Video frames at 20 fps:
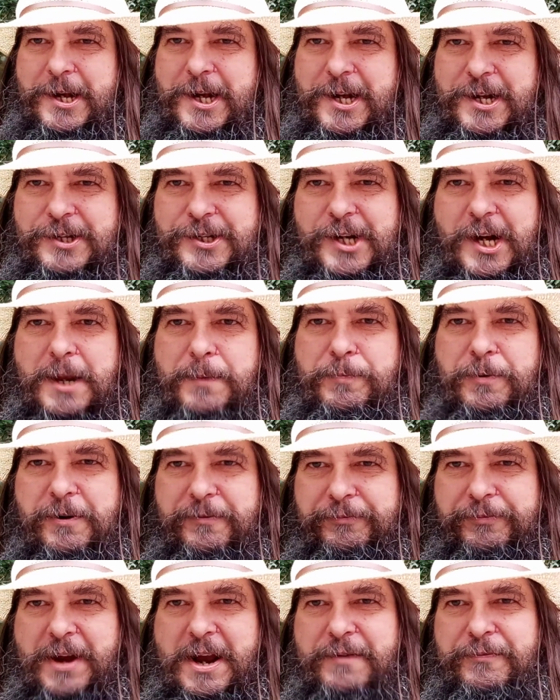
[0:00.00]
until I
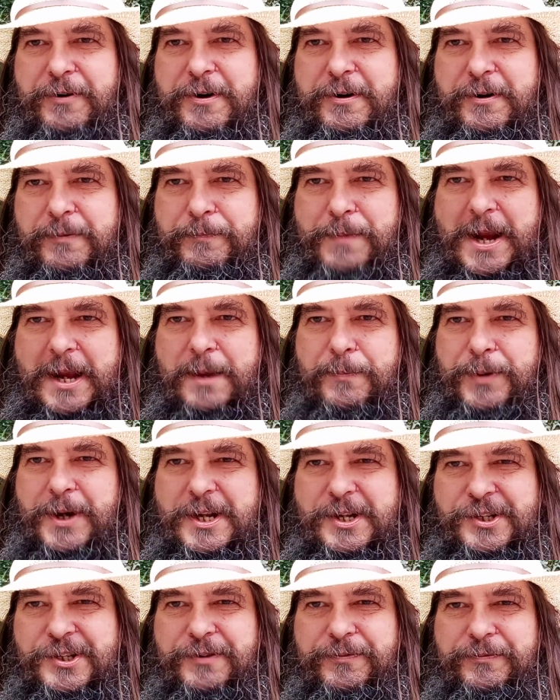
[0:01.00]
put 500
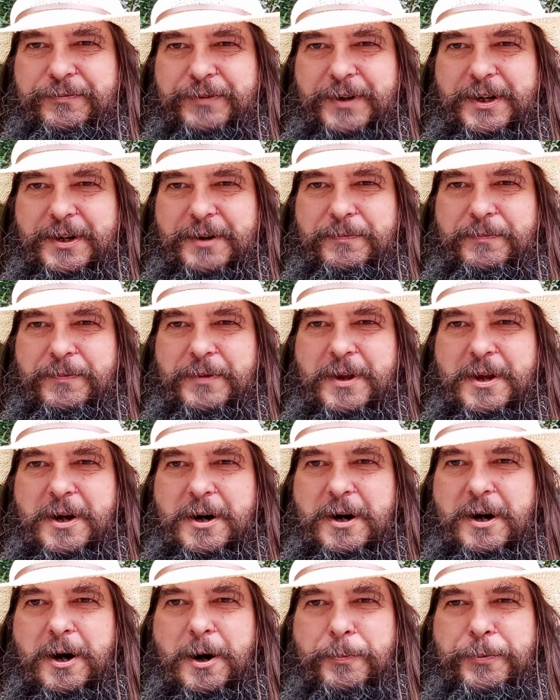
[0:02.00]
megabytes of
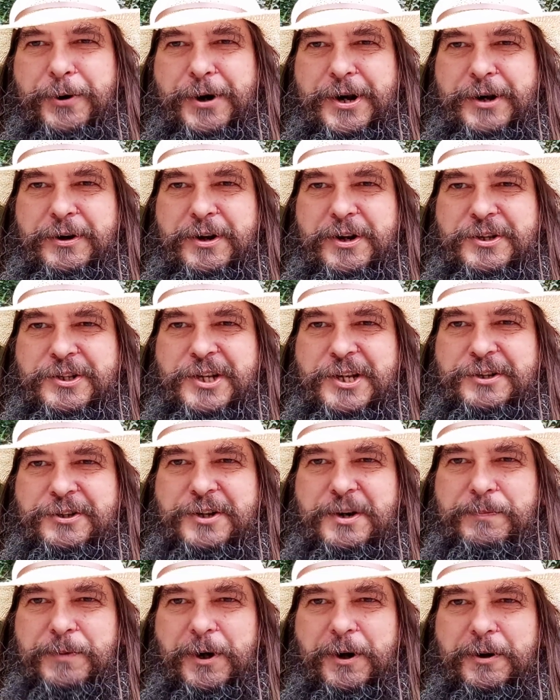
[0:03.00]
operating
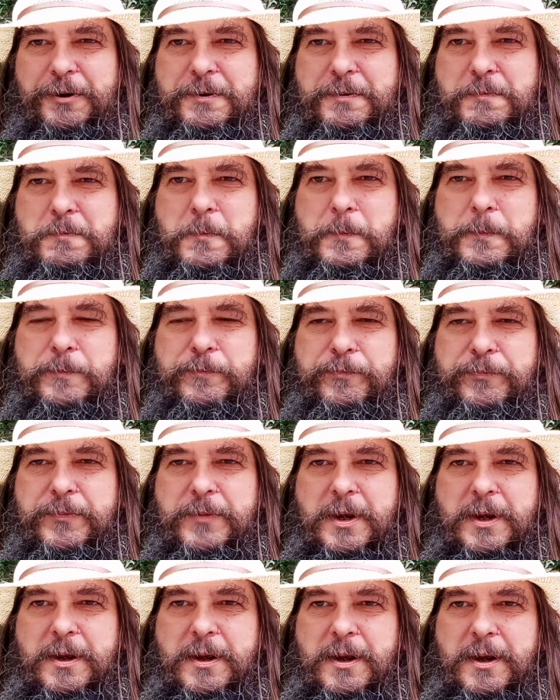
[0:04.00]
system on,
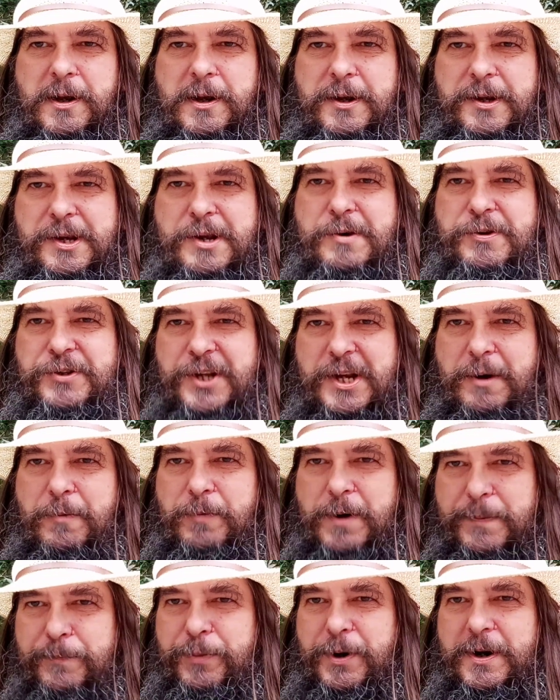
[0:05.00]
using a
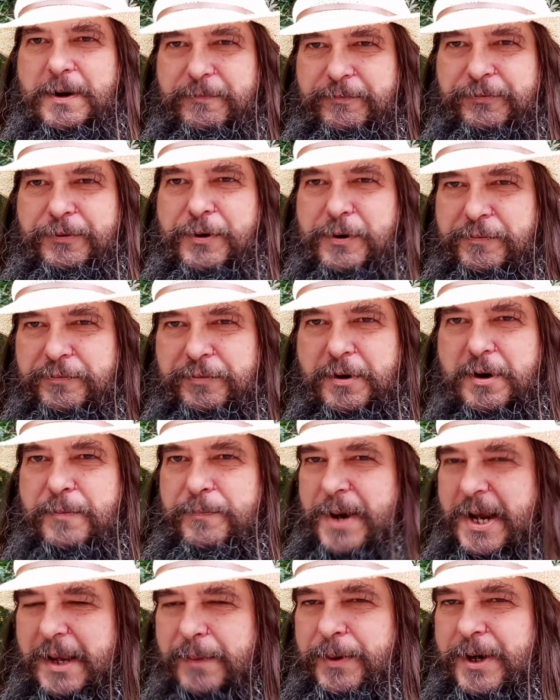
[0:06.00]
1.44
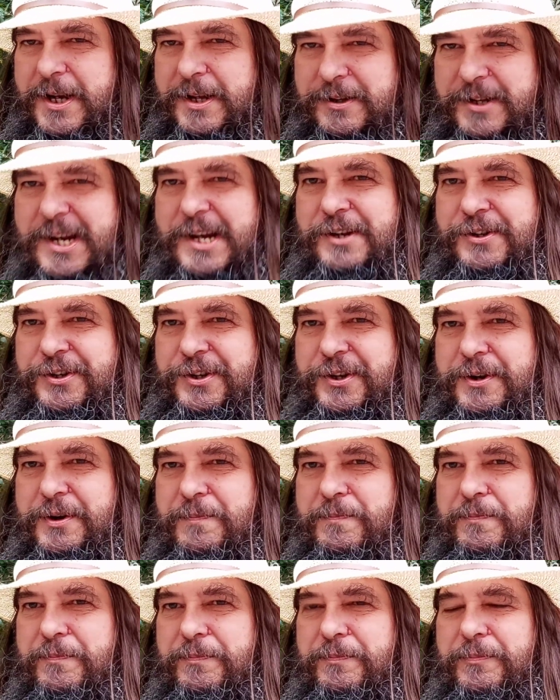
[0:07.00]
megabyte disk.
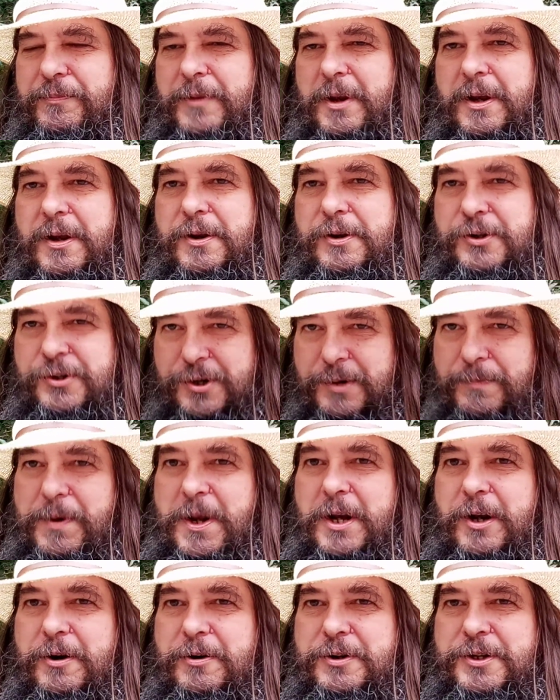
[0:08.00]
Took me
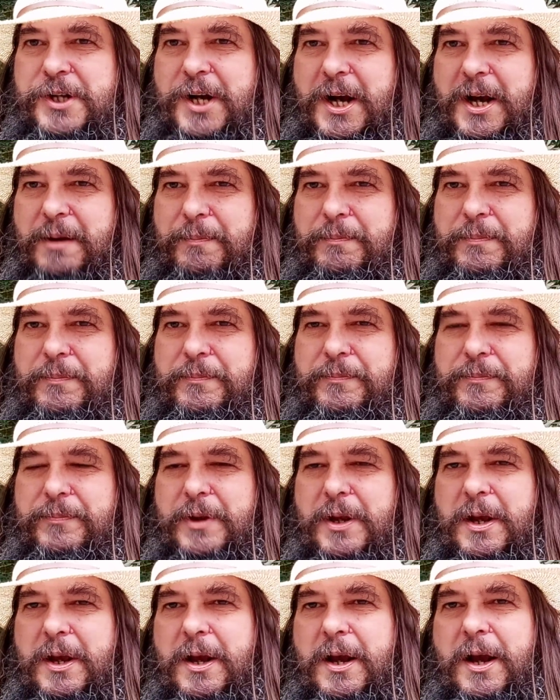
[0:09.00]
a long time.
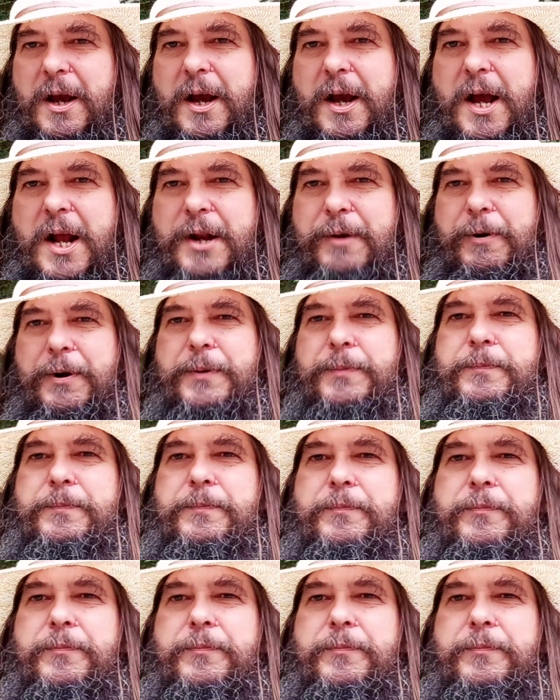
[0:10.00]
Anyway,